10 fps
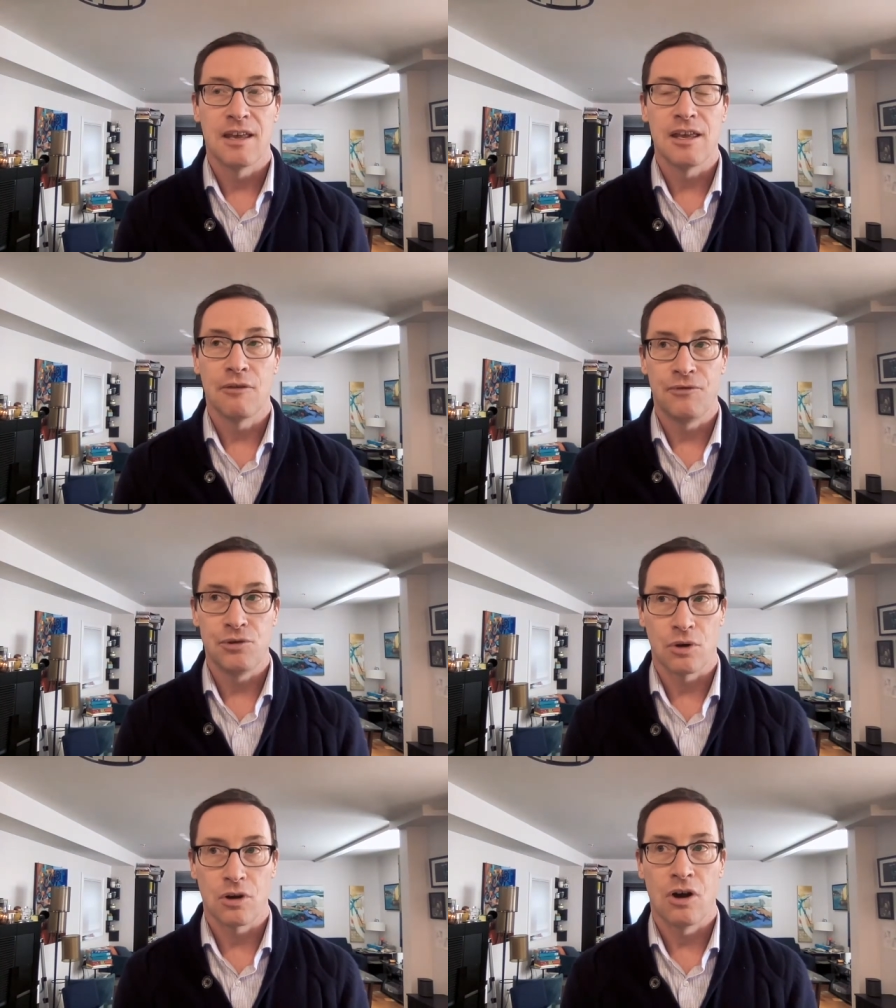if
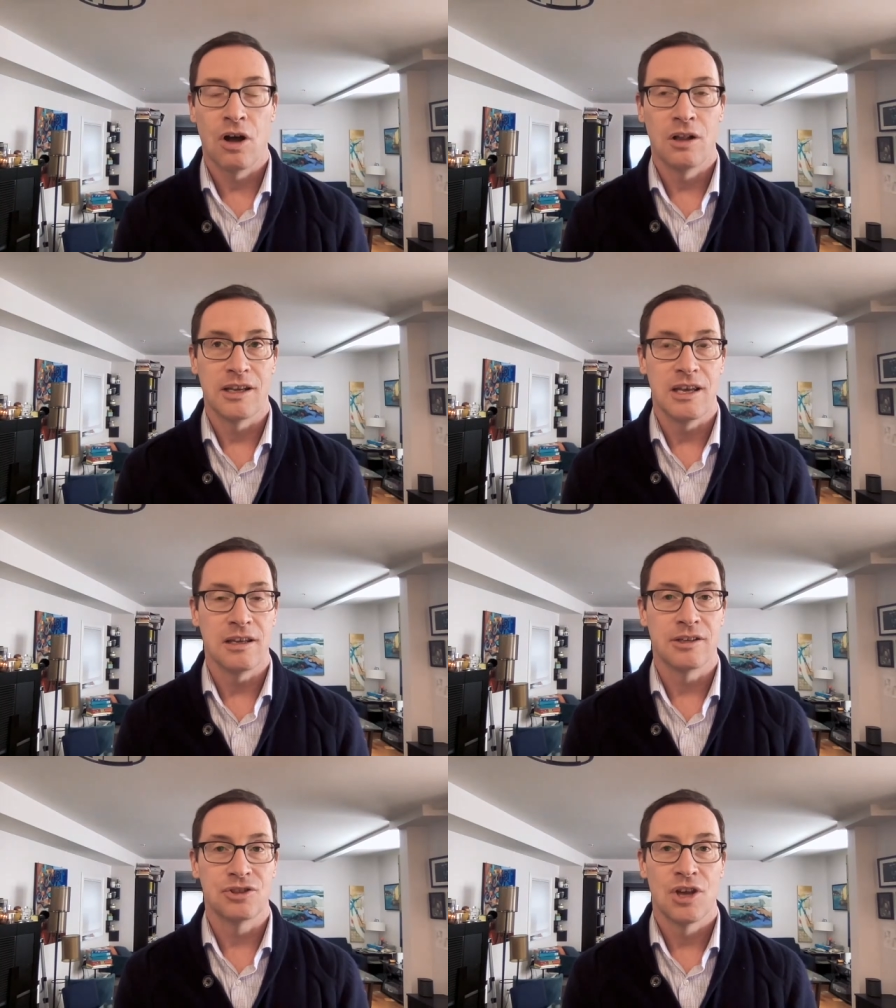your
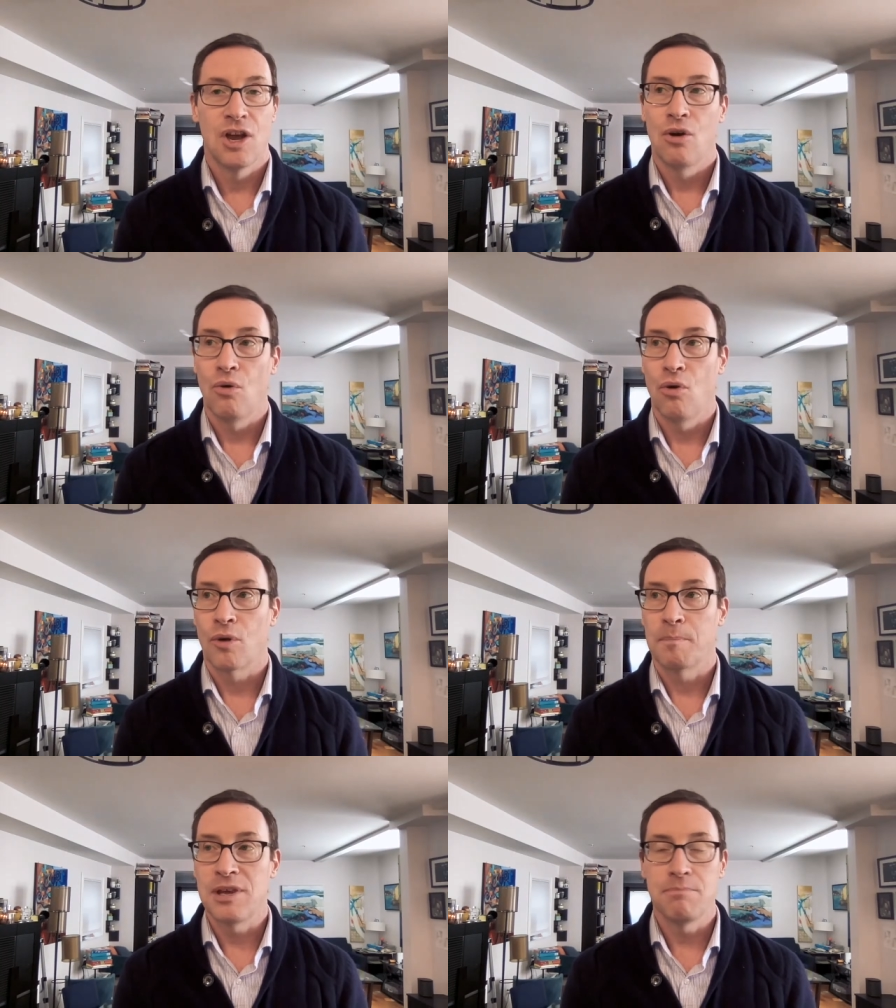colleagues or
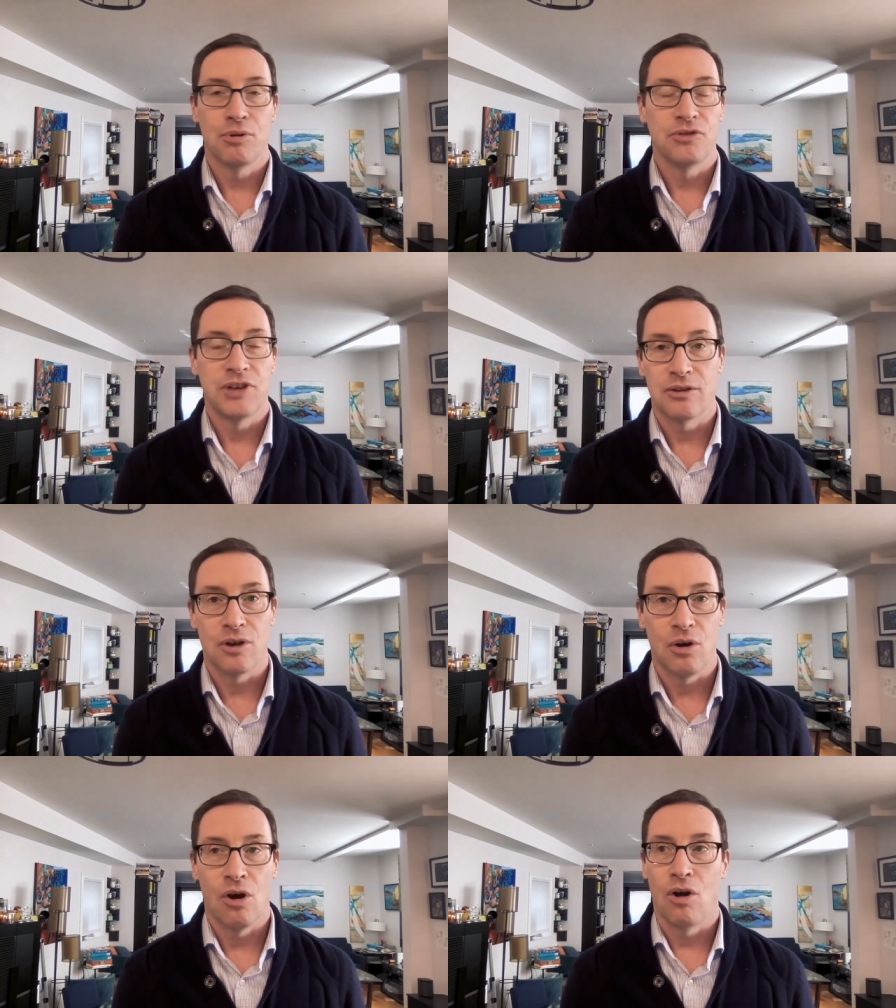people down the
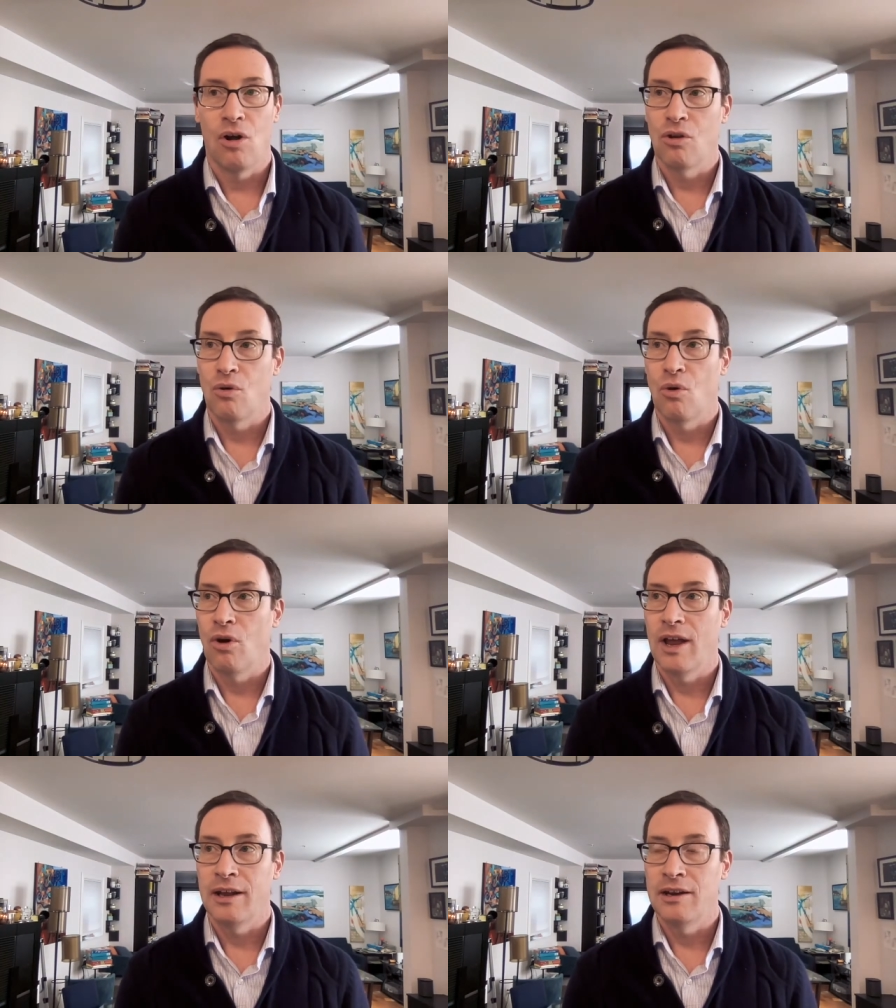hall
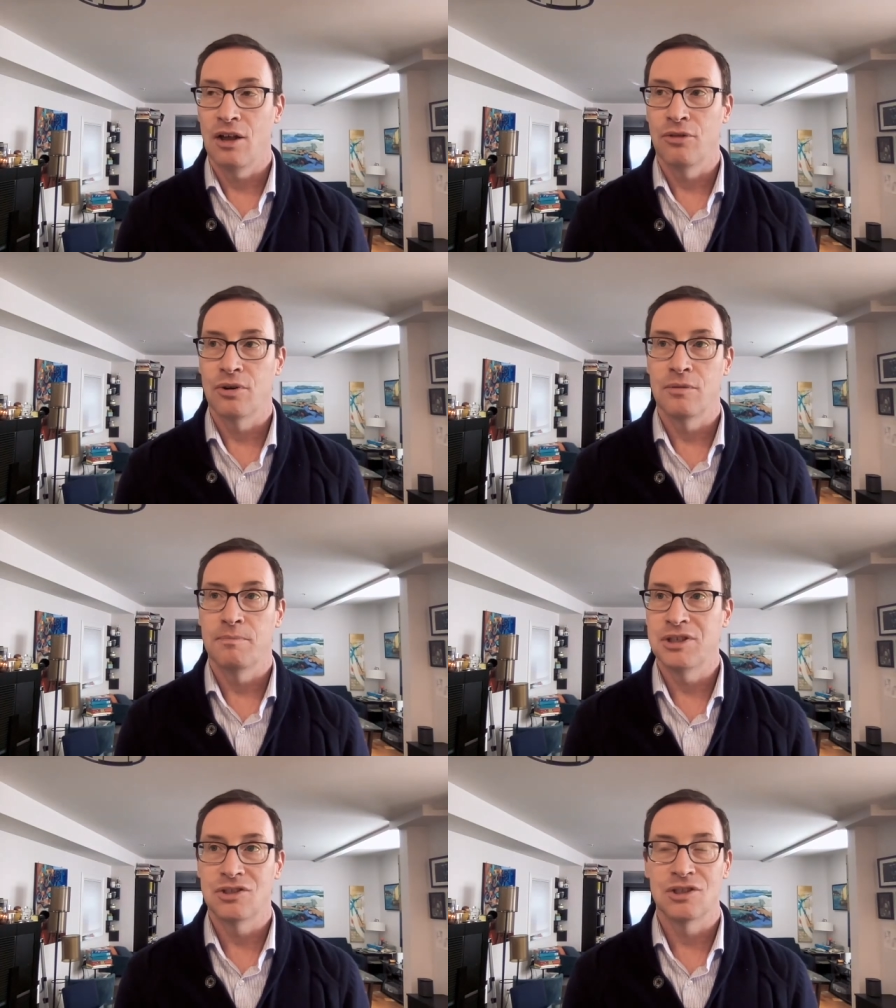or another
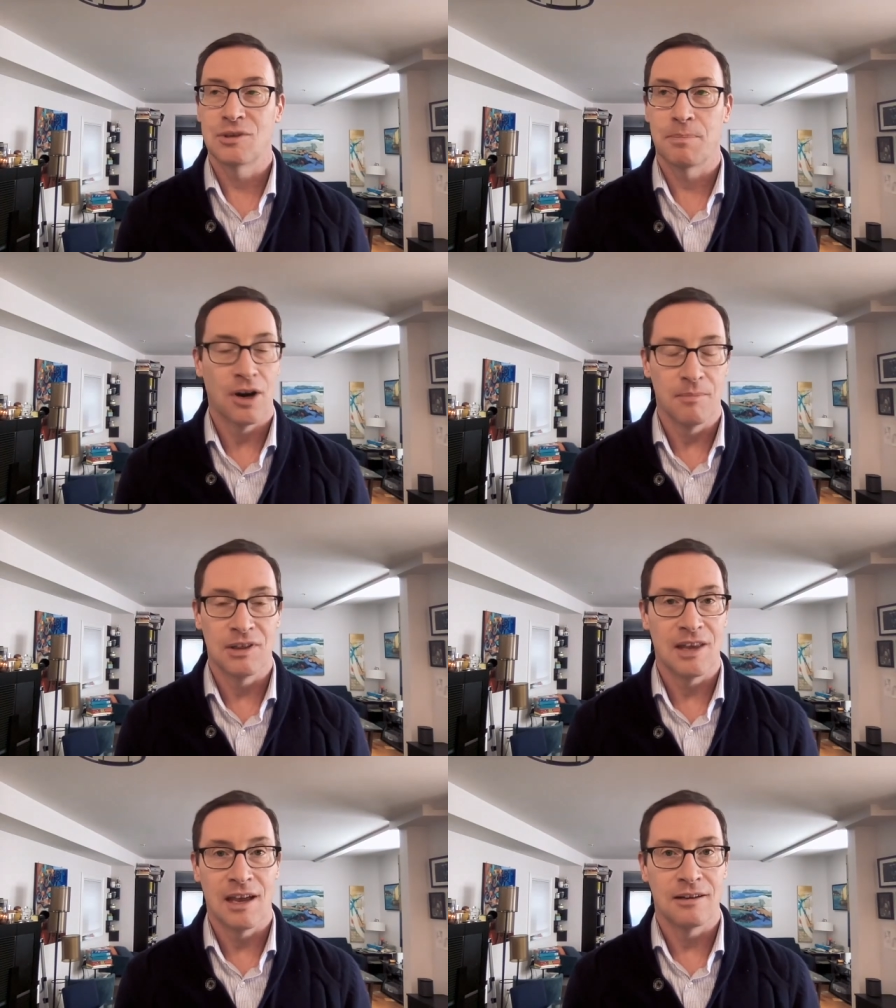business
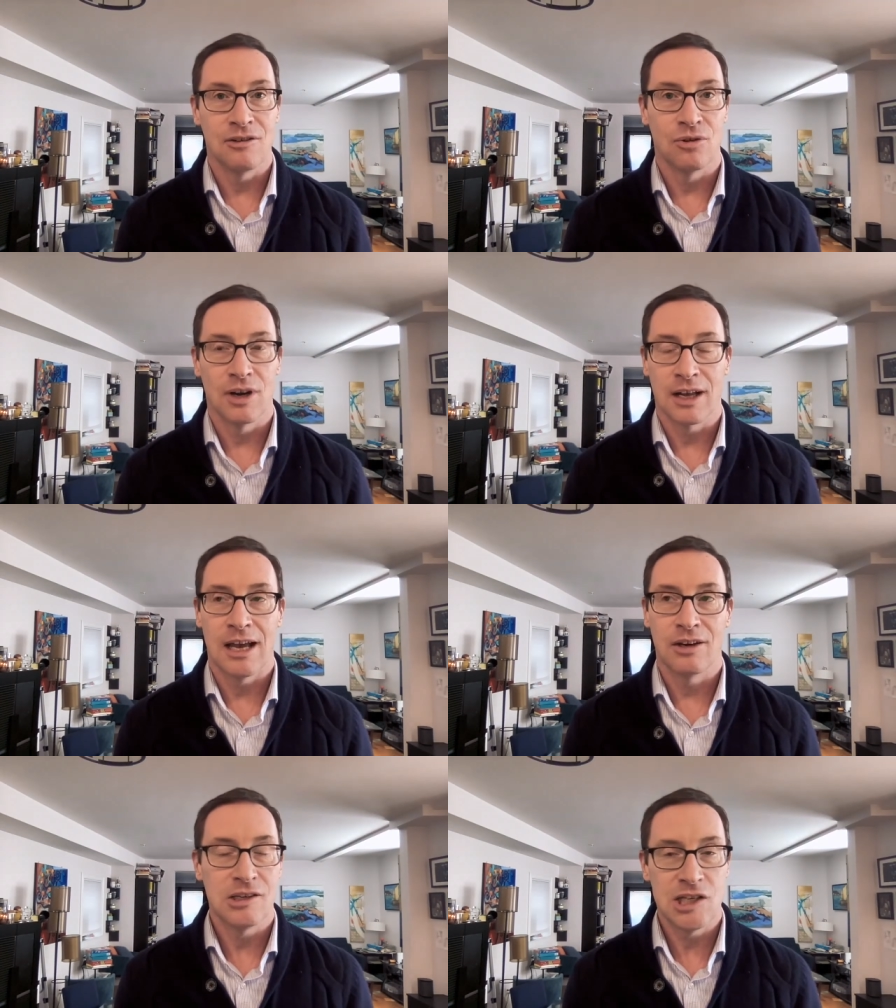department that your
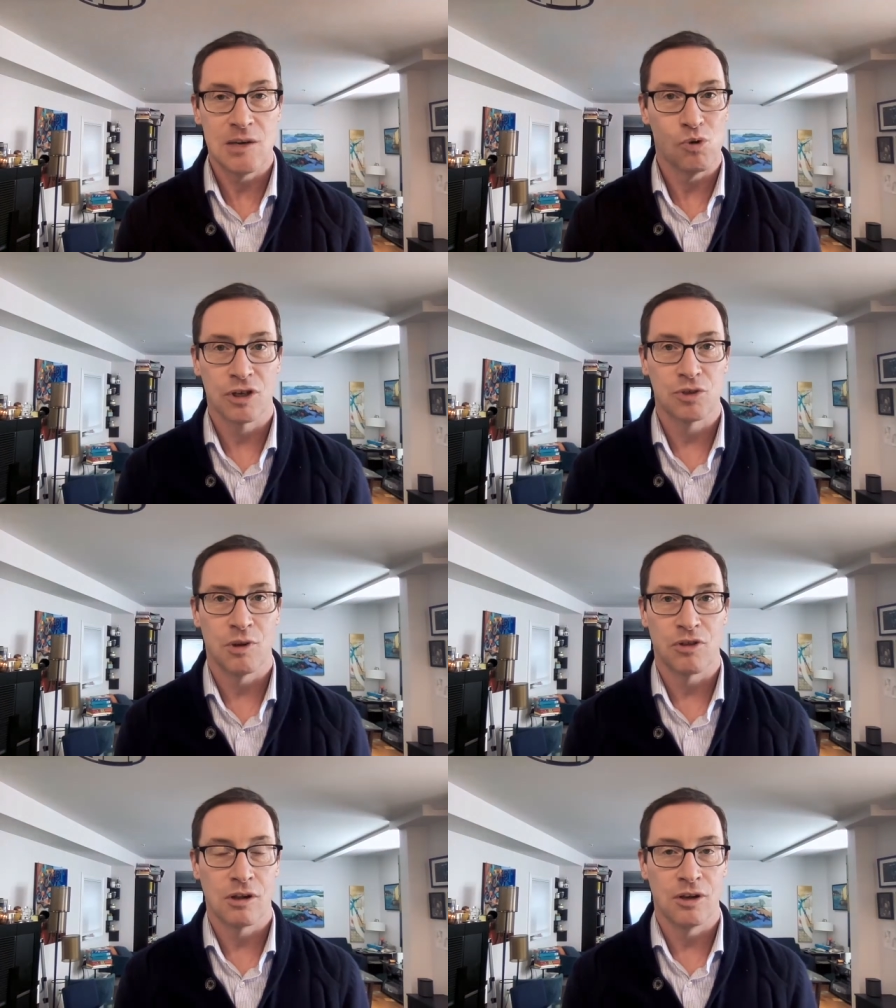accounting team works
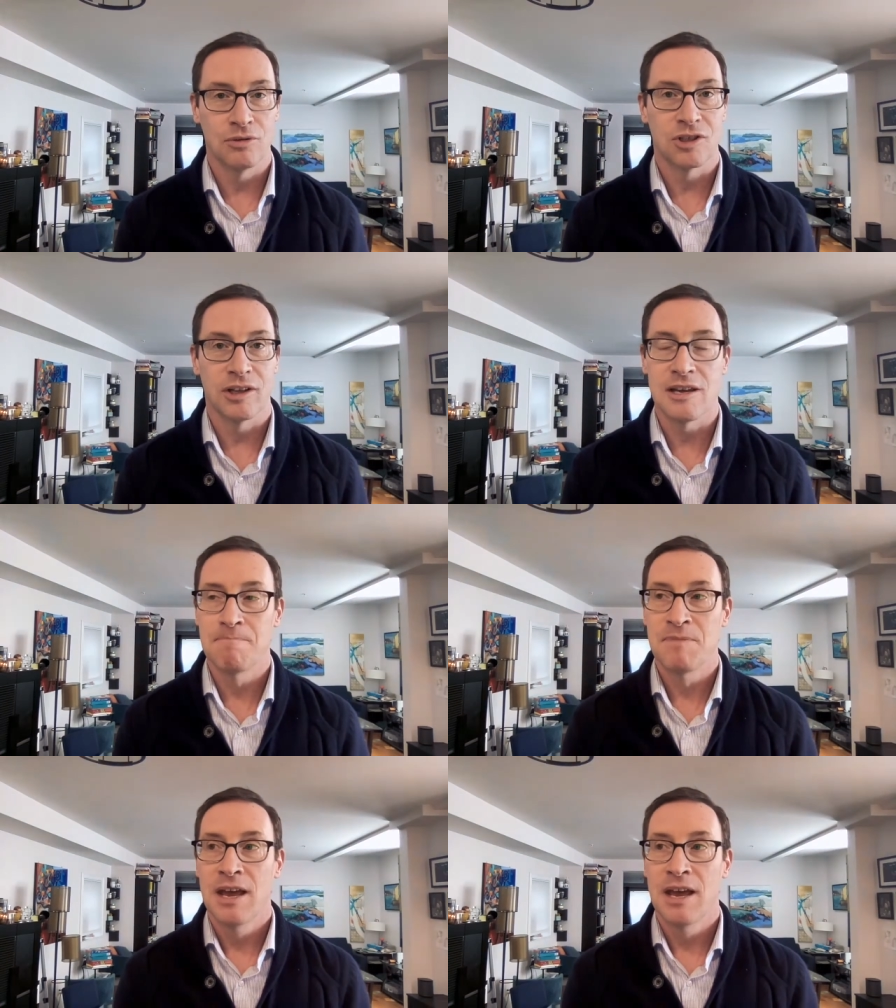with closely,